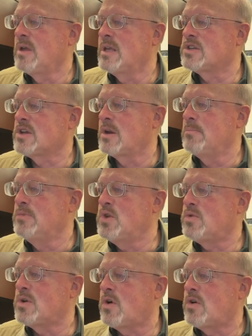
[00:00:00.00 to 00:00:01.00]

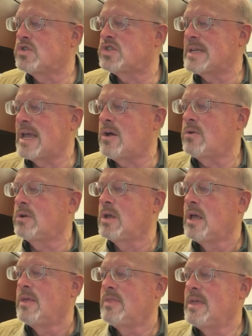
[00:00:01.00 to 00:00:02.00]
mute all sound
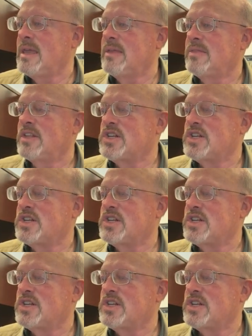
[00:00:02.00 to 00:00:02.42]
in the